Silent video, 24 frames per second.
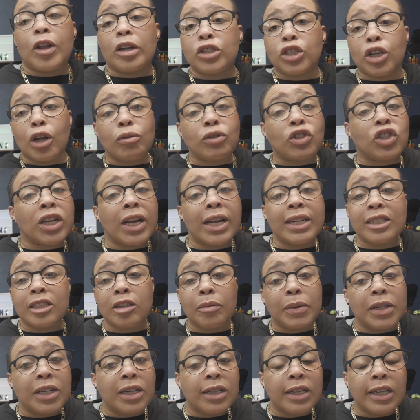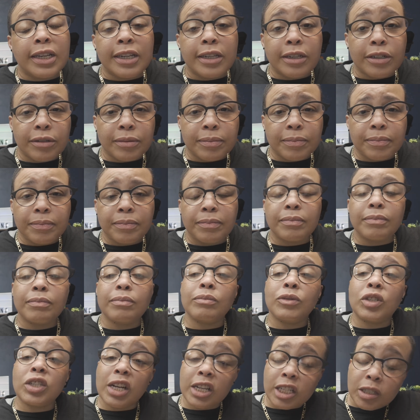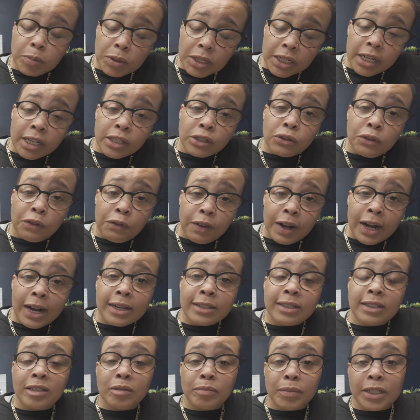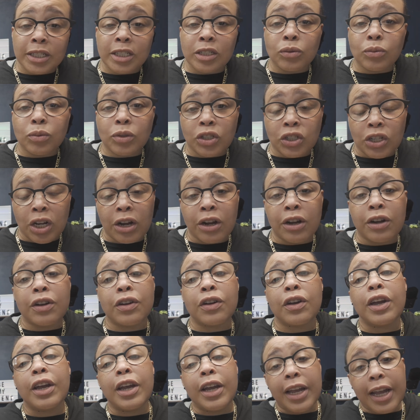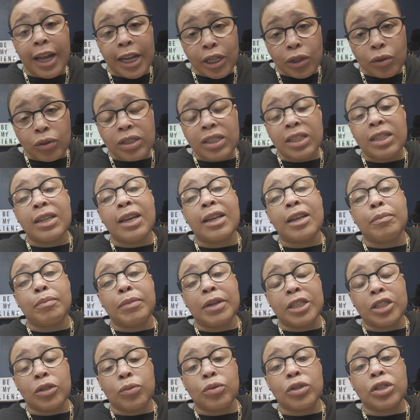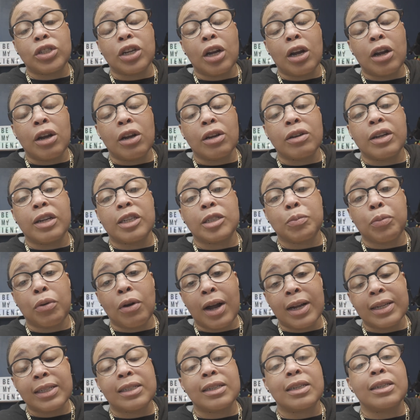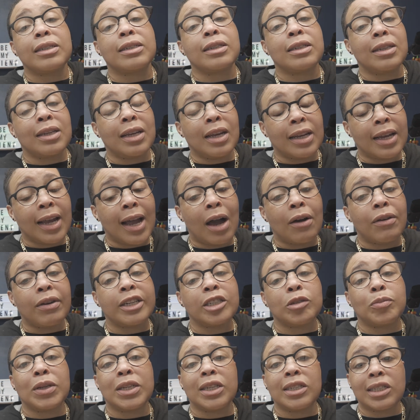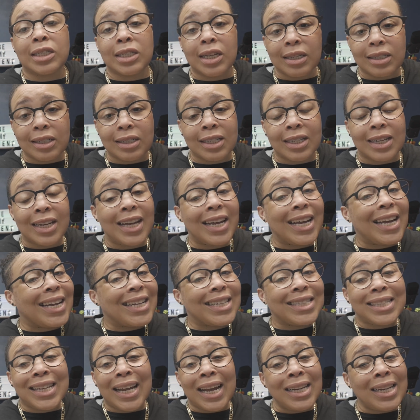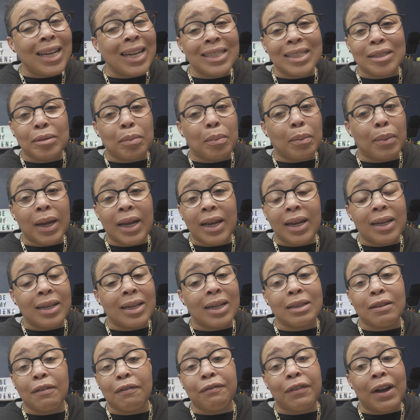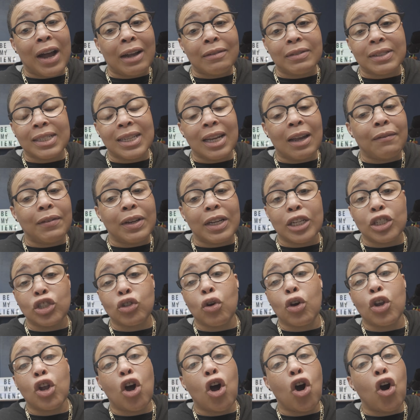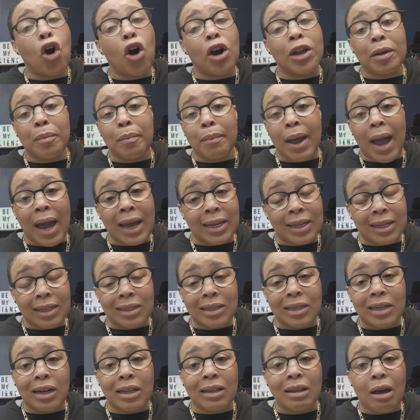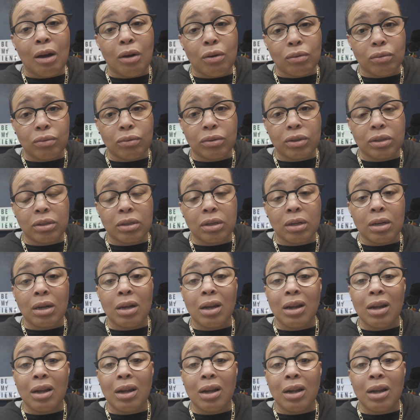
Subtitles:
So just to be clear, just because you filed an amended return and you see that amended return has processed and the account has been adjusted, that doesn't mean that the 570 is going to automatically close.